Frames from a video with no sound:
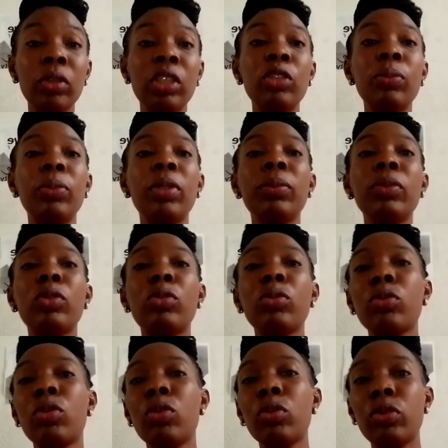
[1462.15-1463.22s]
they should be able to
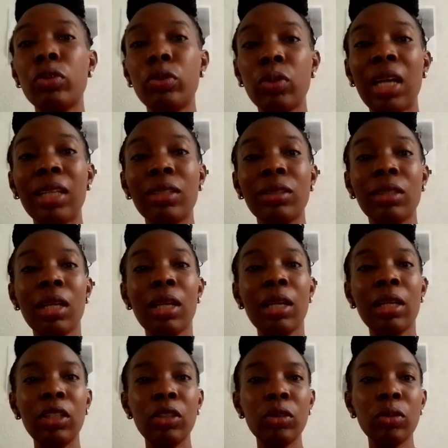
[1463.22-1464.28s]
go through and
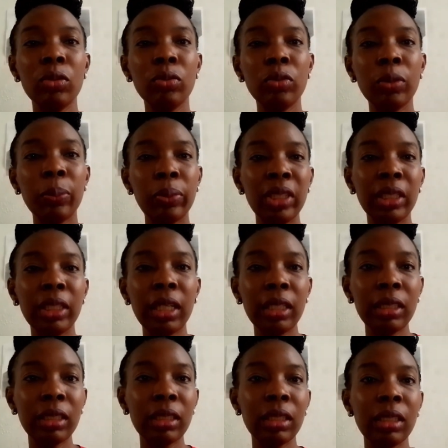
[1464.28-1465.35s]

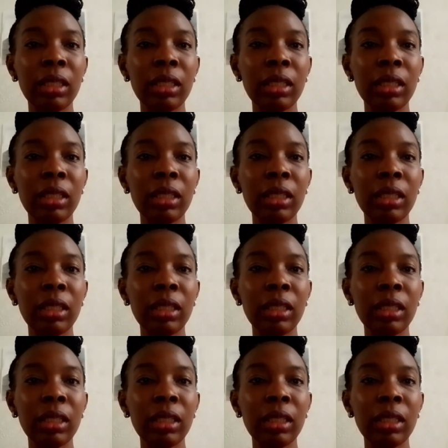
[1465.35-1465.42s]
replicate